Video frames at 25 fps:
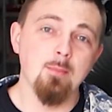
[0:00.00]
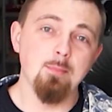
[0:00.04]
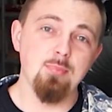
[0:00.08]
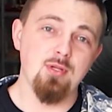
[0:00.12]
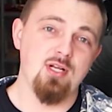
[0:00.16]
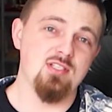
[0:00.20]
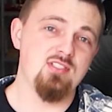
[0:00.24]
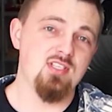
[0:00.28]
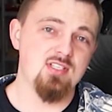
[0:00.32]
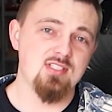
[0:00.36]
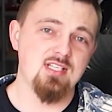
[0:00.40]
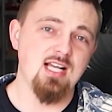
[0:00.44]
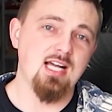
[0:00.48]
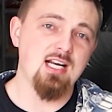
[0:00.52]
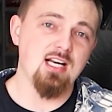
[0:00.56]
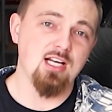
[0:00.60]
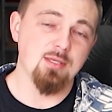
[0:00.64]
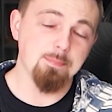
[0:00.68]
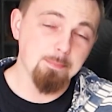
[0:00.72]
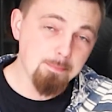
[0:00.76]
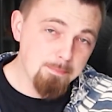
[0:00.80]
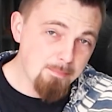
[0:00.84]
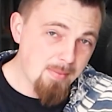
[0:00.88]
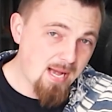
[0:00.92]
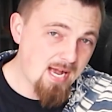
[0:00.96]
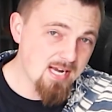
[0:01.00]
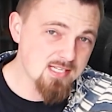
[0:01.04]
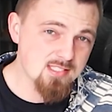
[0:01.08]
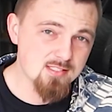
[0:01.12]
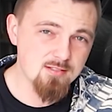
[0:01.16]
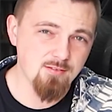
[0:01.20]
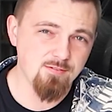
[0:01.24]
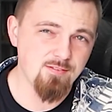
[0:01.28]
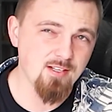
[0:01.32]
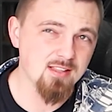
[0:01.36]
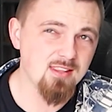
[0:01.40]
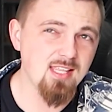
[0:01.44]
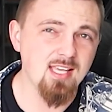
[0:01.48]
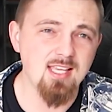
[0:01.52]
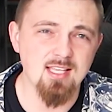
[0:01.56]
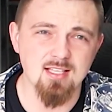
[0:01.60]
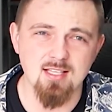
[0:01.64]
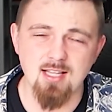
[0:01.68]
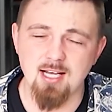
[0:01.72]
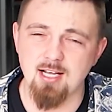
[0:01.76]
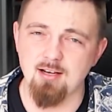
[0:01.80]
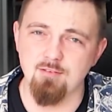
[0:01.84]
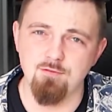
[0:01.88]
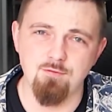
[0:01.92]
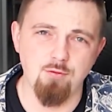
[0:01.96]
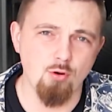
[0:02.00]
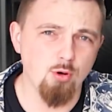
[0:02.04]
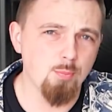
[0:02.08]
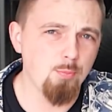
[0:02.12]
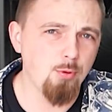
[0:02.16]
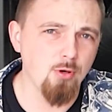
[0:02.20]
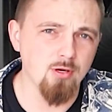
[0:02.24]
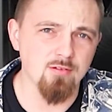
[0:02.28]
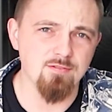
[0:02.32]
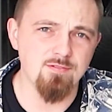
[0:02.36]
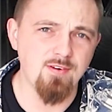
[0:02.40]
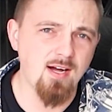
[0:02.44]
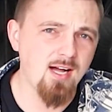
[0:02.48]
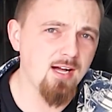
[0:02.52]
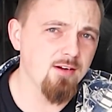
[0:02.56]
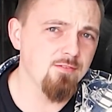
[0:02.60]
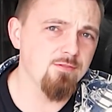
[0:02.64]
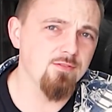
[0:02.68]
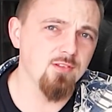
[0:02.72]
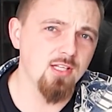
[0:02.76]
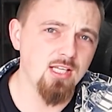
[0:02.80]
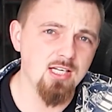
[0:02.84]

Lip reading: Plus, it's got a massive, I think like a 4.5